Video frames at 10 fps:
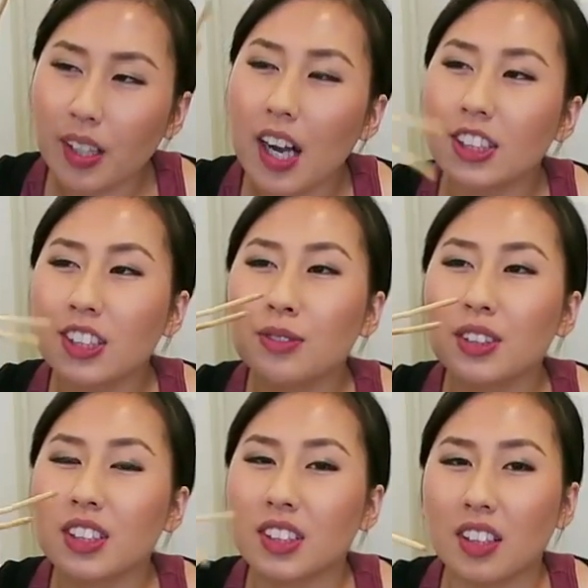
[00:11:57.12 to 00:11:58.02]
I shouldn't
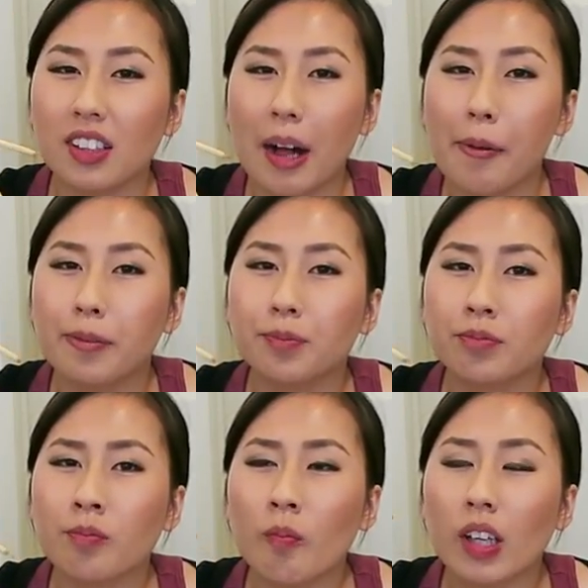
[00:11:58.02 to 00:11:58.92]
really say that
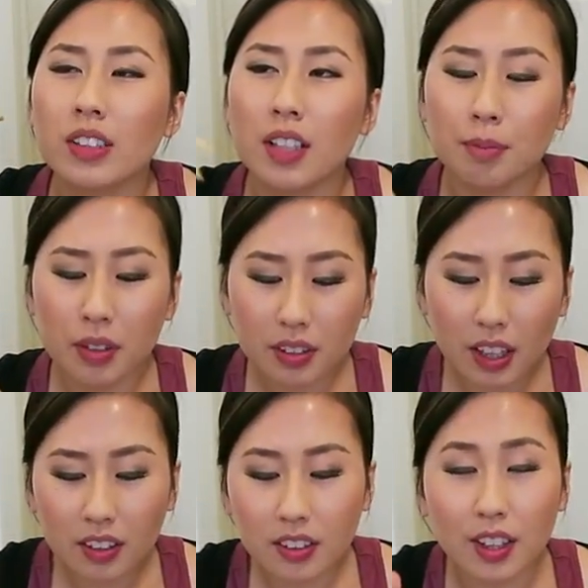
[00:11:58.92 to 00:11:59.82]
because I'm not
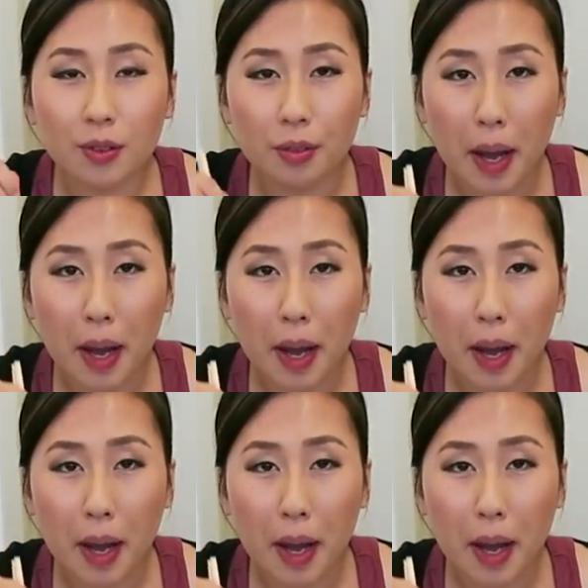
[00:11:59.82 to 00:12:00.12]
that good at